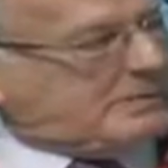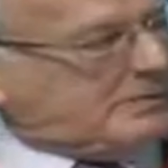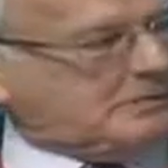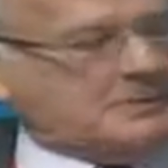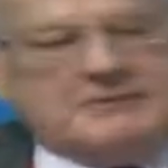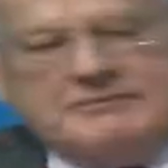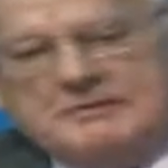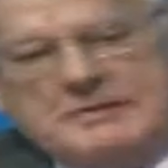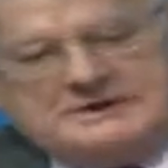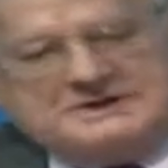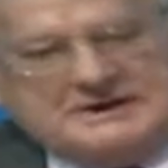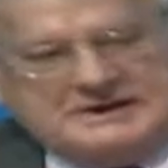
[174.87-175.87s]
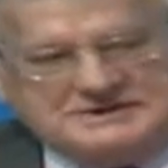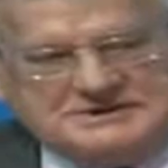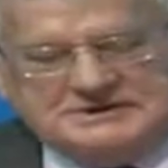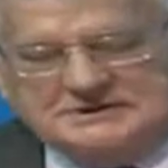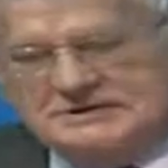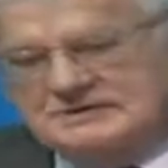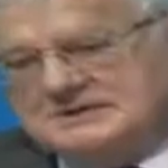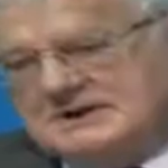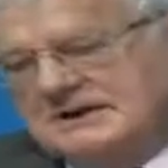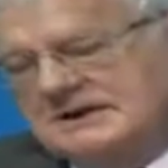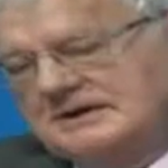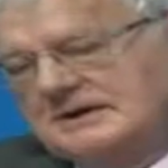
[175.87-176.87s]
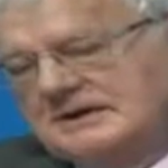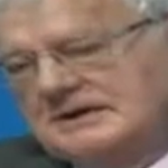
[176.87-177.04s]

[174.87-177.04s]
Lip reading: with a bit of imagination, New Zealand.